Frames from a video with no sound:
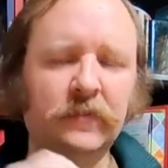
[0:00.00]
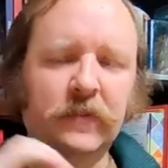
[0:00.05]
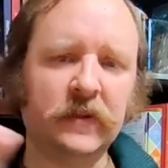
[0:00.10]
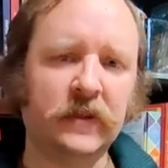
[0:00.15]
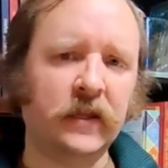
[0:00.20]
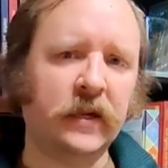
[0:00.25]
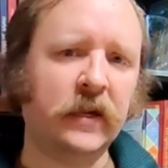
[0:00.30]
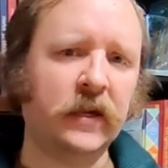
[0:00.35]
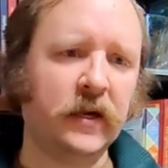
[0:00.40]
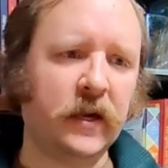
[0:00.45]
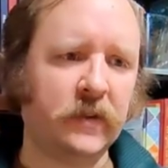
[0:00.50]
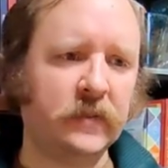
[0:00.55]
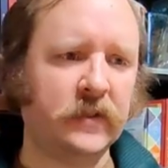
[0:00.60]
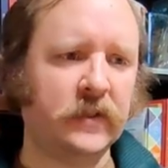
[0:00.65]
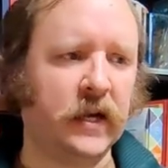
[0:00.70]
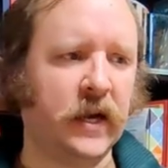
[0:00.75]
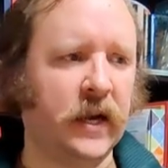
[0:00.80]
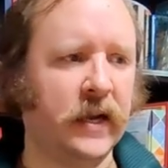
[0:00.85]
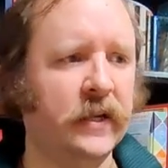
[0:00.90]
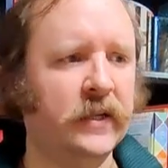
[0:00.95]
but then it comes
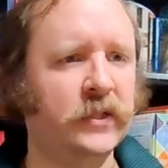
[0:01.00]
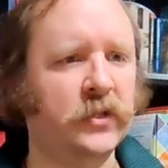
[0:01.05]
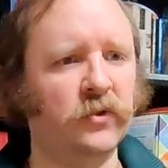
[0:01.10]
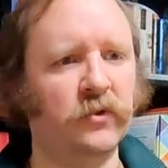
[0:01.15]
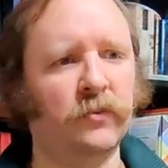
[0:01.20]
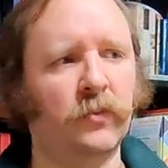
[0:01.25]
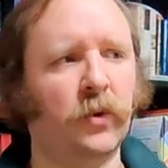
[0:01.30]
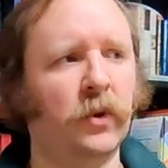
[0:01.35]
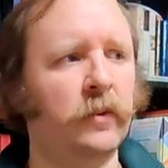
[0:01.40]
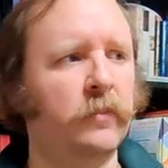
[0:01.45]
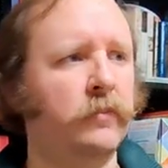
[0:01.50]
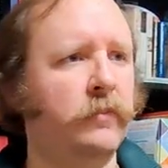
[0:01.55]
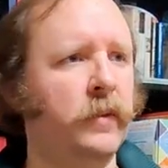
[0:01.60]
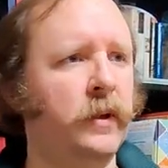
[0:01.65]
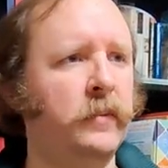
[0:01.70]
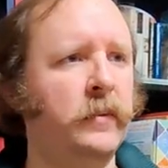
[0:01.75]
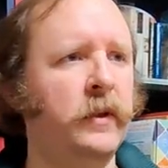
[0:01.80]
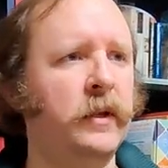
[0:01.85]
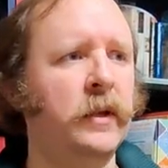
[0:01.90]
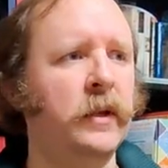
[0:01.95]
to honey, so more
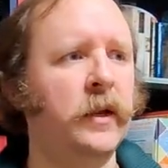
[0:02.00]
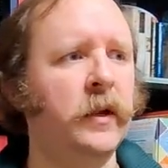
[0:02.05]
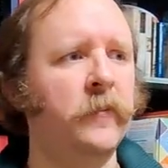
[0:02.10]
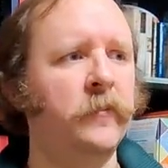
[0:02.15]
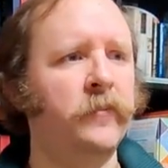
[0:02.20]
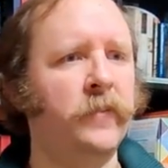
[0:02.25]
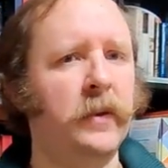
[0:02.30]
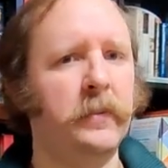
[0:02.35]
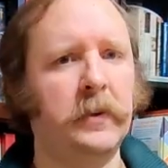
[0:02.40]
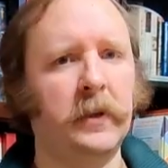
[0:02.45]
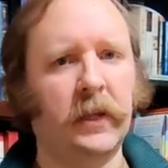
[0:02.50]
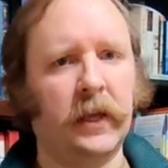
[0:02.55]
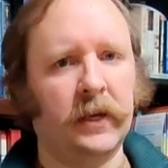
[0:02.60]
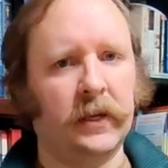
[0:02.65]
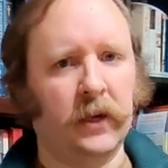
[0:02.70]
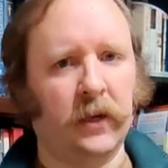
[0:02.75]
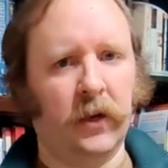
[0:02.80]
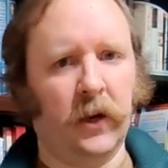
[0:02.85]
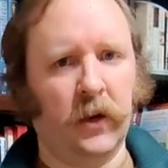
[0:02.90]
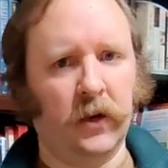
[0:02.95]
maybe maybe like
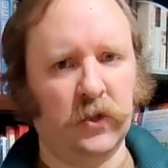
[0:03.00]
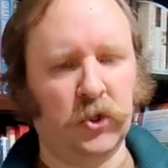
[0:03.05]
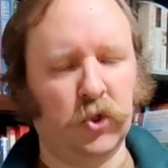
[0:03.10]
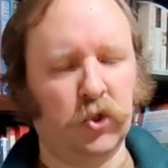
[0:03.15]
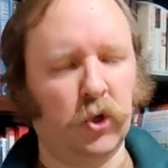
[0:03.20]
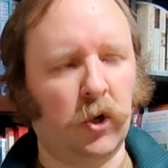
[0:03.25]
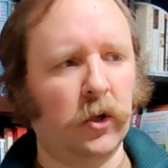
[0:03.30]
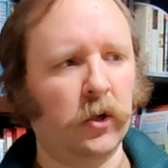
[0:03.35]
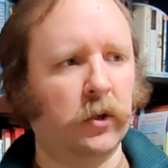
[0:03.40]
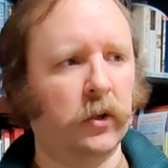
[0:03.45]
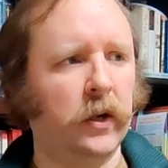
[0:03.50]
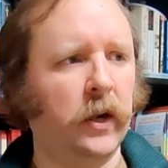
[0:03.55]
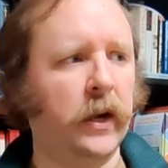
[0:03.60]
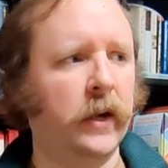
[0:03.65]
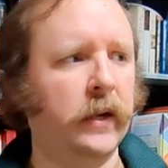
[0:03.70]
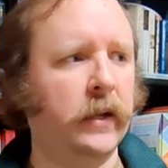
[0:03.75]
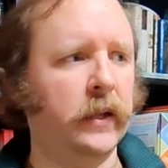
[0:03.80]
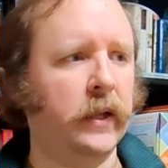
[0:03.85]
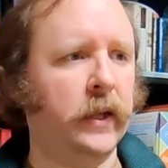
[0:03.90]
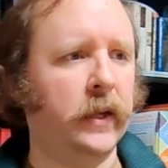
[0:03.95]
a, a stronger
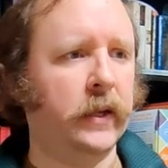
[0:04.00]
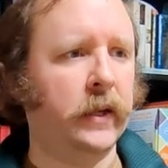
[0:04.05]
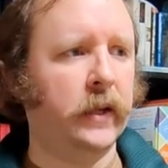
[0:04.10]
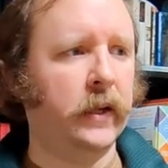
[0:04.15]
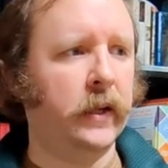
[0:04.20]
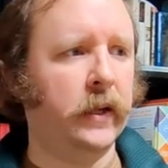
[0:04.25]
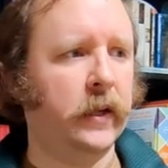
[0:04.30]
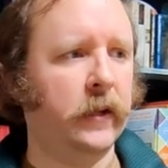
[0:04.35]
honey, like a,